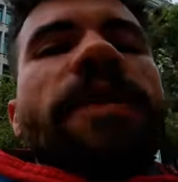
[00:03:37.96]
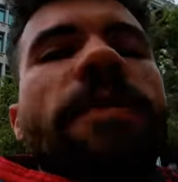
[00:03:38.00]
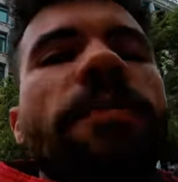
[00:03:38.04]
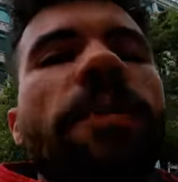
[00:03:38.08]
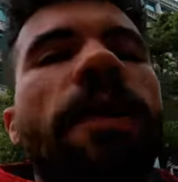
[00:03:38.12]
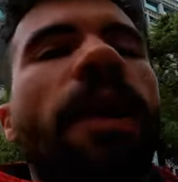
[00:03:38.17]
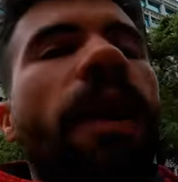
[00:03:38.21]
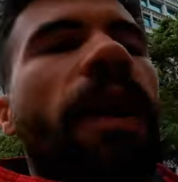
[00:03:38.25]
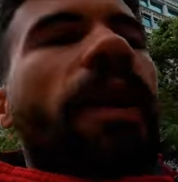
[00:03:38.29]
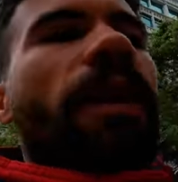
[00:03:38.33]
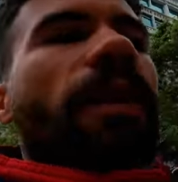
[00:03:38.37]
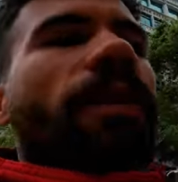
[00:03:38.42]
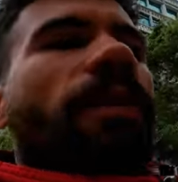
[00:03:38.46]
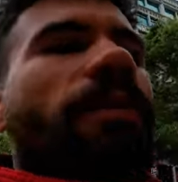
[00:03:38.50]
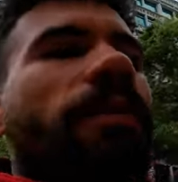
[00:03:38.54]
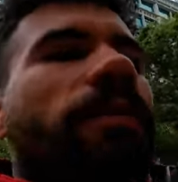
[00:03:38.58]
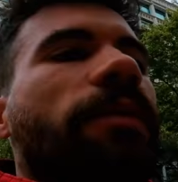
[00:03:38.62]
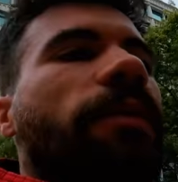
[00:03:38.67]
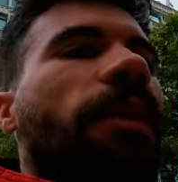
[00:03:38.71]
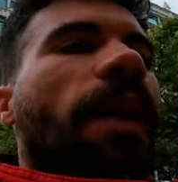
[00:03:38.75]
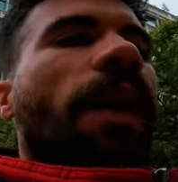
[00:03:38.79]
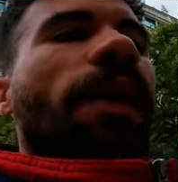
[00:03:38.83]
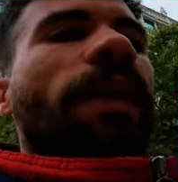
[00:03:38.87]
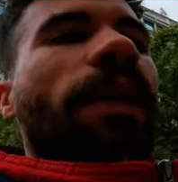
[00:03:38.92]
a SIM card,
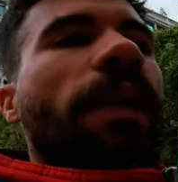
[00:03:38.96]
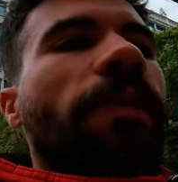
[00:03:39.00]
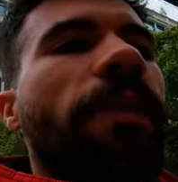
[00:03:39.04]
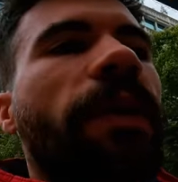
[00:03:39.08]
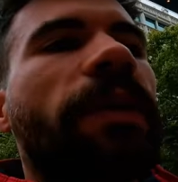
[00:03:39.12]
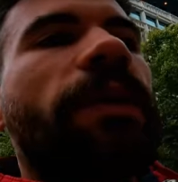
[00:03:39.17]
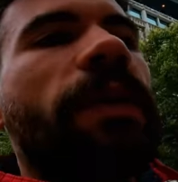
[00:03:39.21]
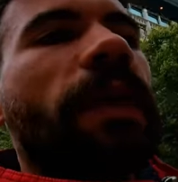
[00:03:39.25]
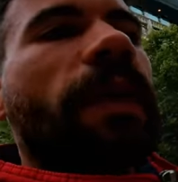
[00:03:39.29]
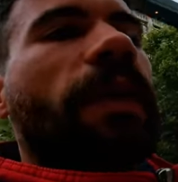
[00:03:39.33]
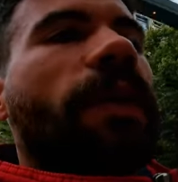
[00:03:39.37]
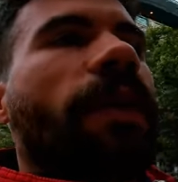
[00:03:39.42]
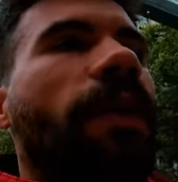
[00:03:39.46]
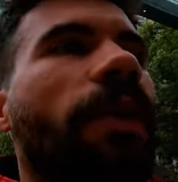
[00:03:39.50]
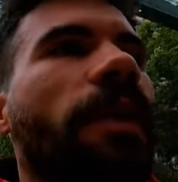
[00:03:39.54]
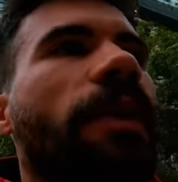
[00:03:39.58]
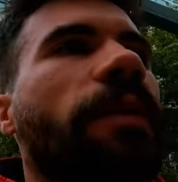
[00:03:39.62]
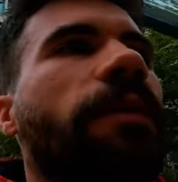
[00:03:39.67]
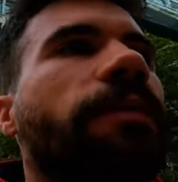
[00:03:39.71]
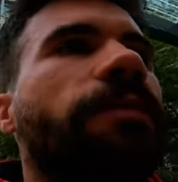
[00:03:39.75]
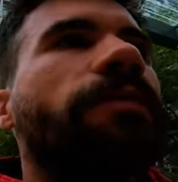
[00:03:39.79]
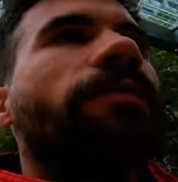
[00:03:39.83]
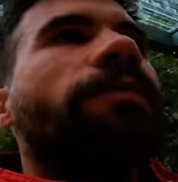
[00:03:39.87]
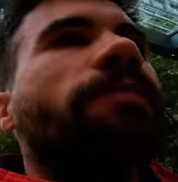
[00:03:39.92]
unlimited
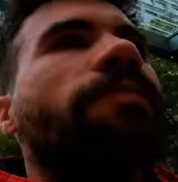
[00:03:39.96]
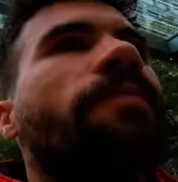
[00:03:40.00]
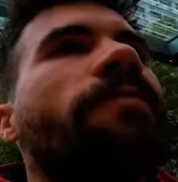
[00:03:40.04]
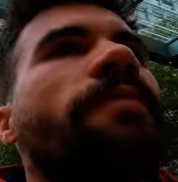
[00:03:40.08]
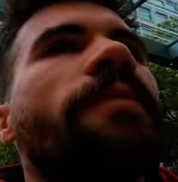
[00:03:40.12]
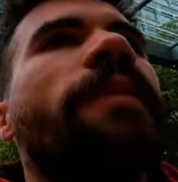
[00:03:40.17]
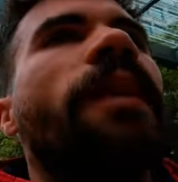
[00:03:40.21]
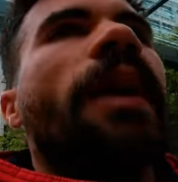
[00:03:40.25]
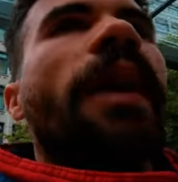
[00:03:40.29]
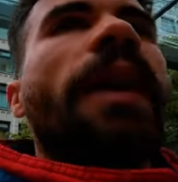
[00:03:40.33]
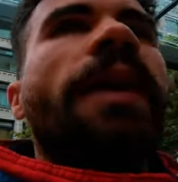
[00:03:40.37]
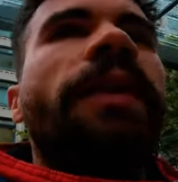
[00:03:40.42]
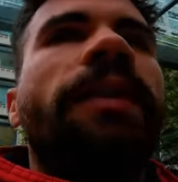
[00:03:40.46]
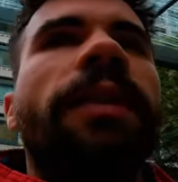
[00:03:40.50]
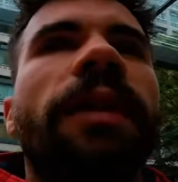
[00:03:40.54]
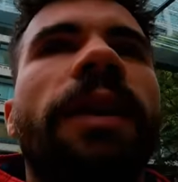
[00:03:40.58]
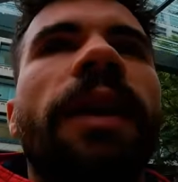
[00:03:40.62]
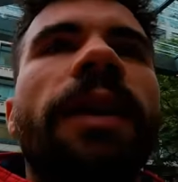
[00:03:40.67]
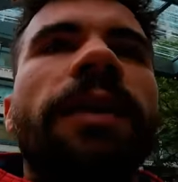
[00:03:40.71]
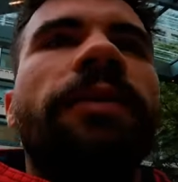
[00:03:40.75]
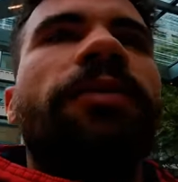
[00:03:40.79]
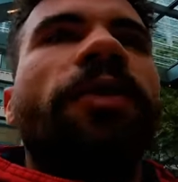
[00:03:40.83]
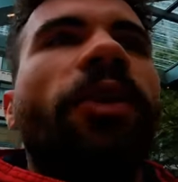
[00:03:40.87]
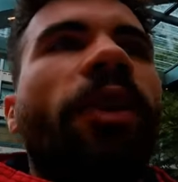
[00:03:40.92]

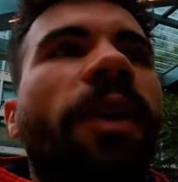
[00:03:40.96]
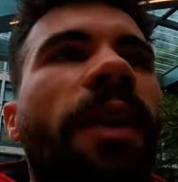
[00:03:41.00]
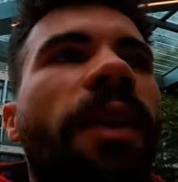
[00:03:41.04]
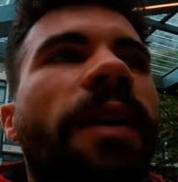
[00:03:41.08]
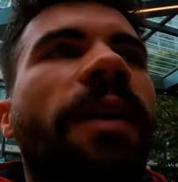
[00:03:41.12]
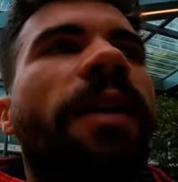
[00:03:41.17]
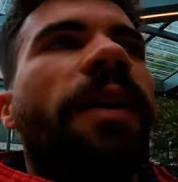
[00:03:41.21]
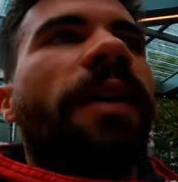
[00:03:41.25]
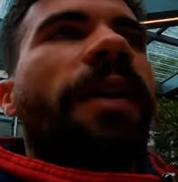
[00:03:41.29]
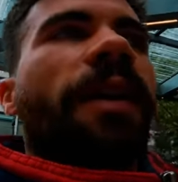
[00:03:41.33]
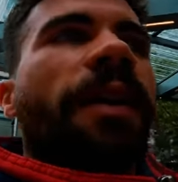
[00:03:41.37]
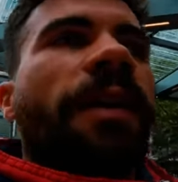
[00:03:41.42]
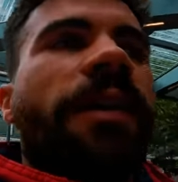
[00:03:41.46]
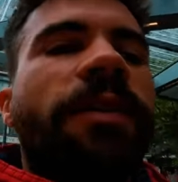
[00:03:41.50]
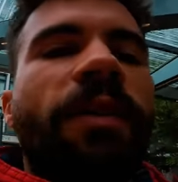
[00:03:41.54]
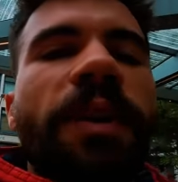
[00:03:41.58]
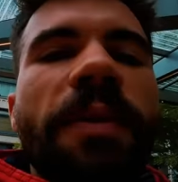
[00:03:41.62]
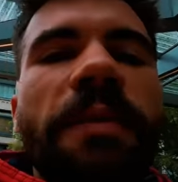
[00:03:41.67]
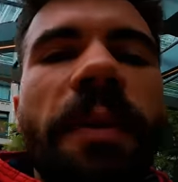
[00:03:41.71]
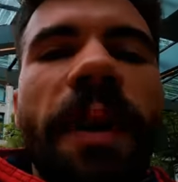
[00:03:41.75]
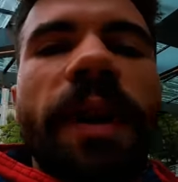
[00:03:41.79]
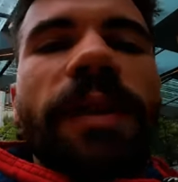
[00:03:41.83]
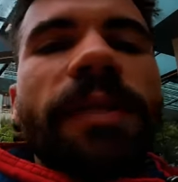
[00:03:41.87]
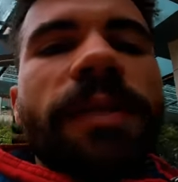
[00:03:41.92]
internet for
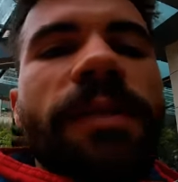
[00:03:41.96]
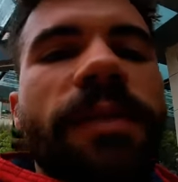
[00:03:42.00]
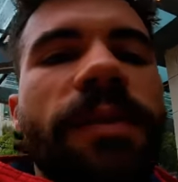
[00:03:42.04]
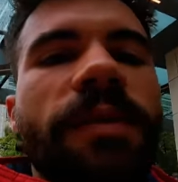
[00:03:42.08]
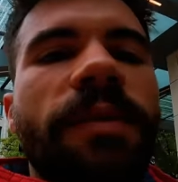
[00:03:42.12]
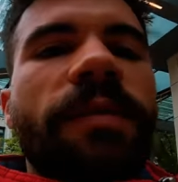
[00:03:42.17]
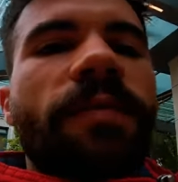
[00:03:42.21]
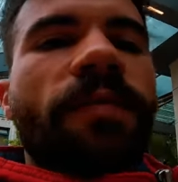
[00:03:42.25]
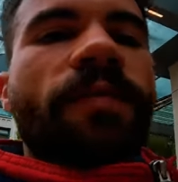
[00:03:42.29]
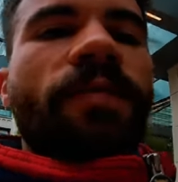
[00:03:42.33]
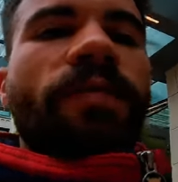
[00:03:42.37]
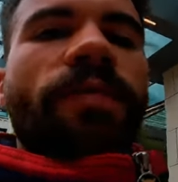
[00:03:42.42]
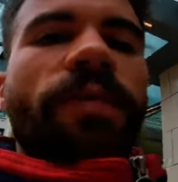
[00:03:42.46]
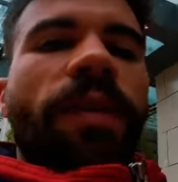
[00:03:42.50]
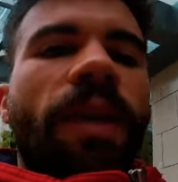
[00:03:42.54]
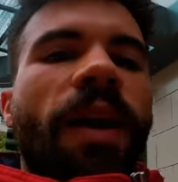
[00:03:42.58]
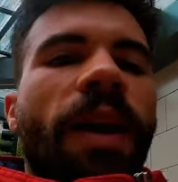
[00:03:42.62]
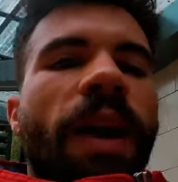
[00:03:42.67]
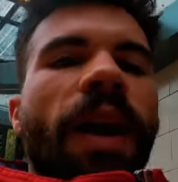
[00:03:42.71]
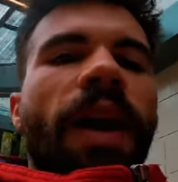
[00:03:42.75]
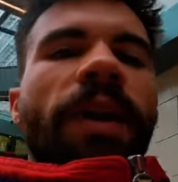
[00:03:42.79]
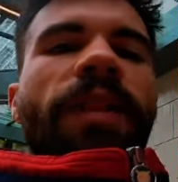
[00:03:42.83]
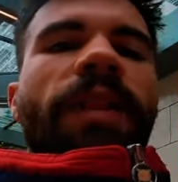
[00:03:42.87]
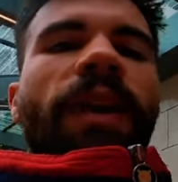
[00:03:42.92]
3 months,
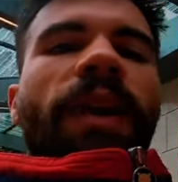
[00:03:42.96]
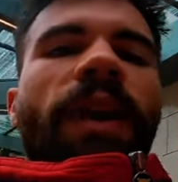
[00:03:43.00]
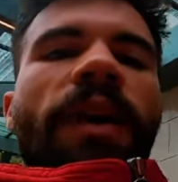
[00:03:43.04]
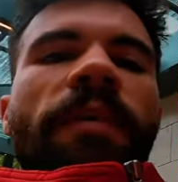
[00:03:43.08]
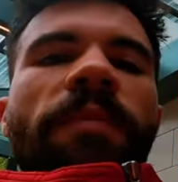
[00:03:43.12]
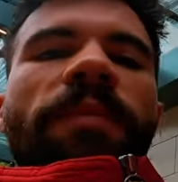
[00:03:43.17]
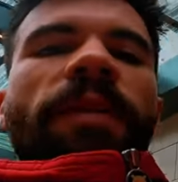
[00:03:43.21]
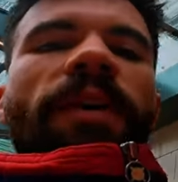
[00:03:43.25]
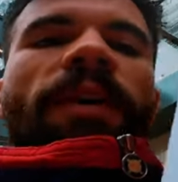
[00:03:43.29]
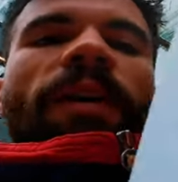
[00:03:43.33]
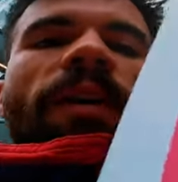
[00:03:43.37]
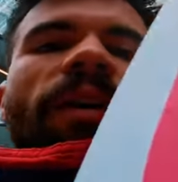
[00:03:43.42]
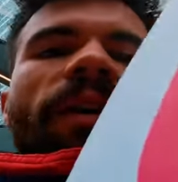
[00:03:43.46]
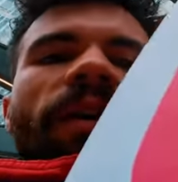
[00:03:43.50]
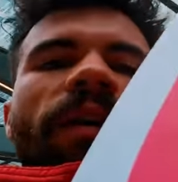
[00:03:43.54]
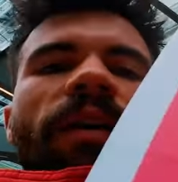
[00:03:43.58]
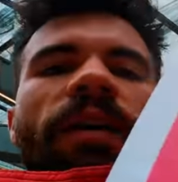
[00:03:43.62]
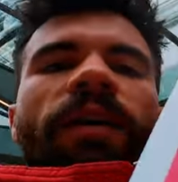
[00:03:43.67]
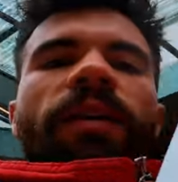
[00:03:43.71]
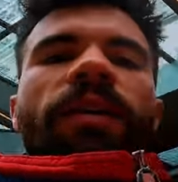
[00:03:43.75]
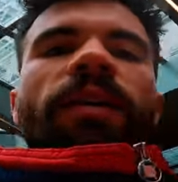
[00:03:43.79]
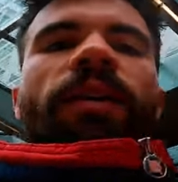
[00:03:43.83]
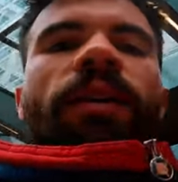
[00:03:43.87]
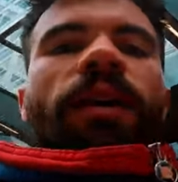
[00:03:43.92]
and they gave me a
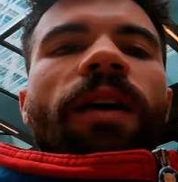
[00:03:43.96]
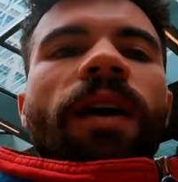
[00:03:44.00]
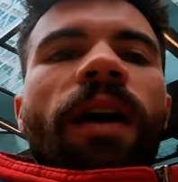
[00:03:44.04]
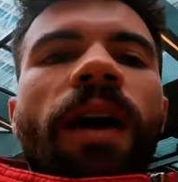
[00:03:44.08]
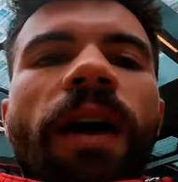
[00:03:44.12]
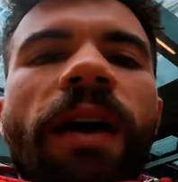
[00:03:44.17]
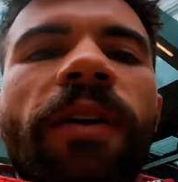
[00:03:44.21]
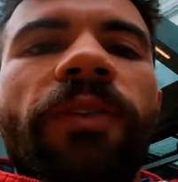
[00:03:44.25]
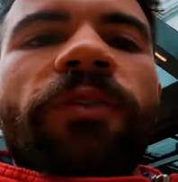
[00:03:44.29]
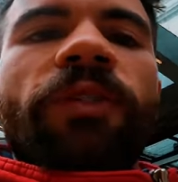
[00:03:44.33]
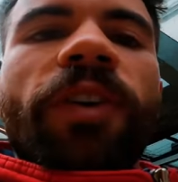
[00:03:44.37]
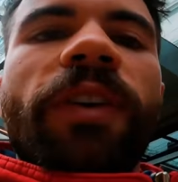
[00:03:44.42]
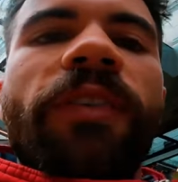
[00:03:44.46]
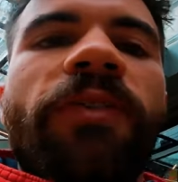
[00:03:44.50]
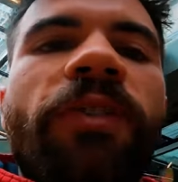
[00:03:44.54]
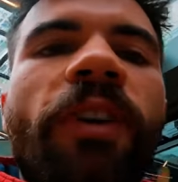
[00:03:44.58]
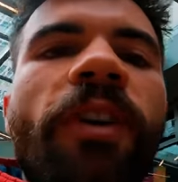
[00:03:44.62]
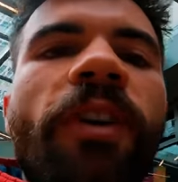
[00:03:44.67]
free